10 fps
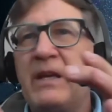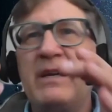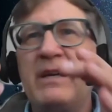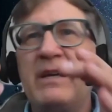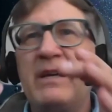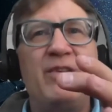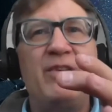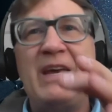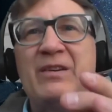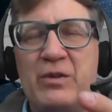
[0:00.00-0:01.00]

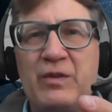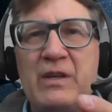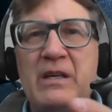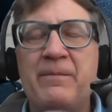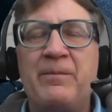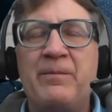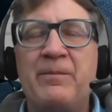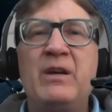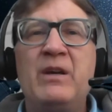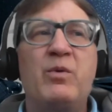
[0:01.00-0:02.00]
things that you see,
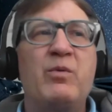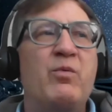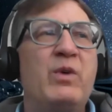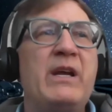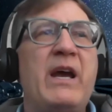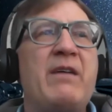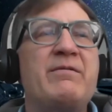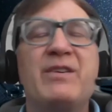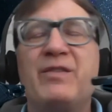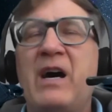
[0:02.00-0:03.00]
we
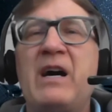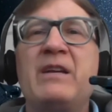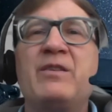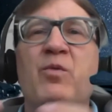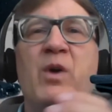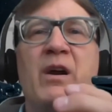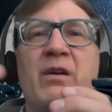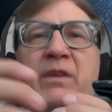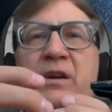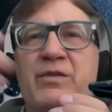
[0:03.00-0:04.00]
have designs
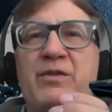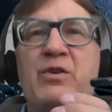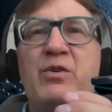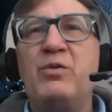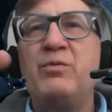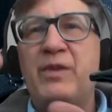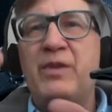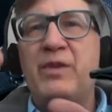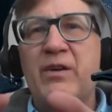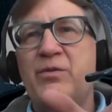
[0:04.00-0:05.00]
where there's 2,
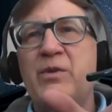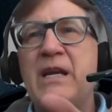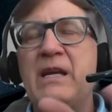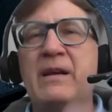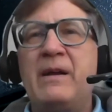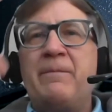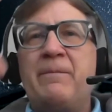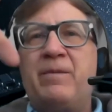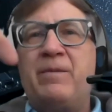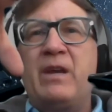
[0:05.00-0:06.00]
there's 3,
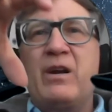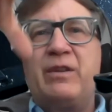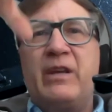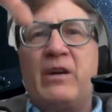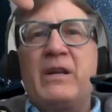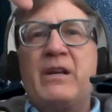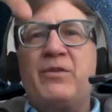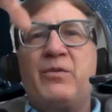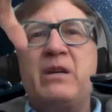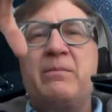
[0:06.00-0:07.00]
they're in a
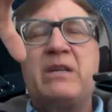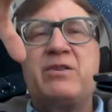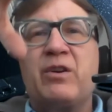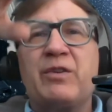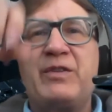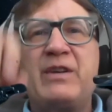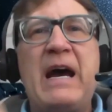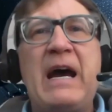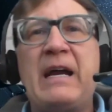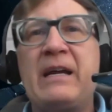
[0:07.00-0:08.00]
3-dimensional
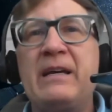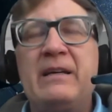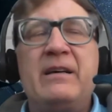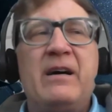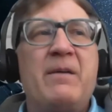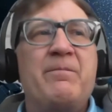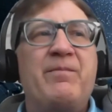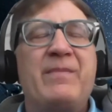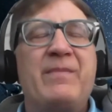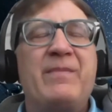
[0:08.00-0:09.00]
stack.
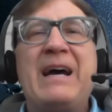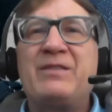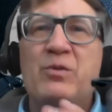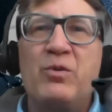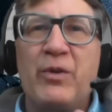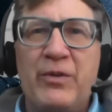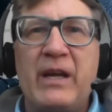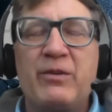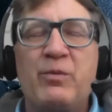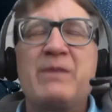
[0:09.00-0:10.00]
That's the cool
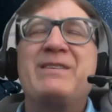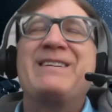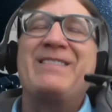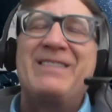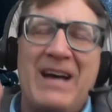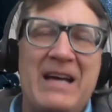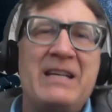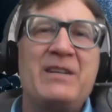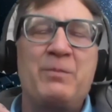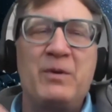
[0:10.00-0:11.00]
thing, is we've designed
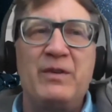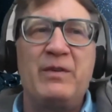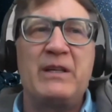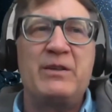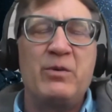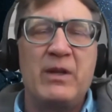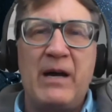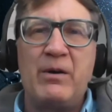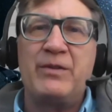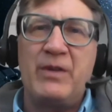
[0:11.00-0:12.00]
it specifically to
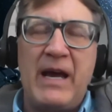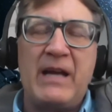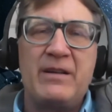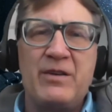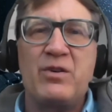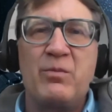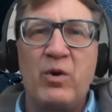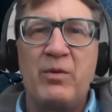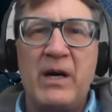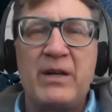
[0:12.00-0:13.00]
allow us to add additional
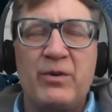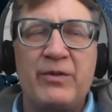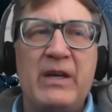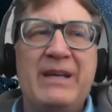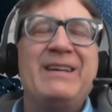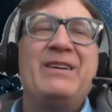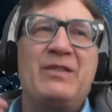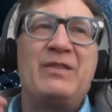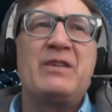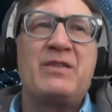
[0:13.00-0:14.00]
port modules,
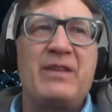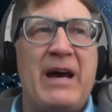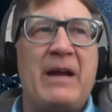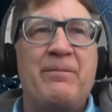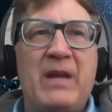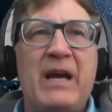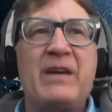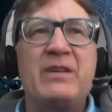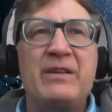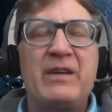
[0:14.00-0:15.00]
such that
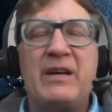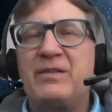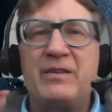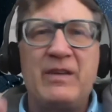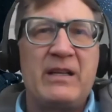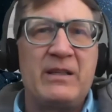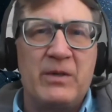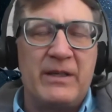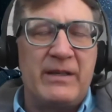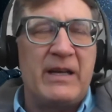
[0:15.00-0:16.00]
as exactly
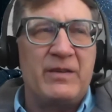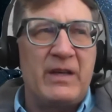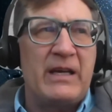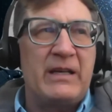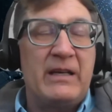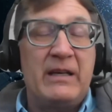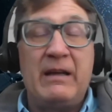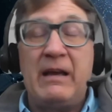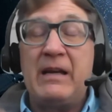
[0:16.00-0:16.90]
what Dan said, and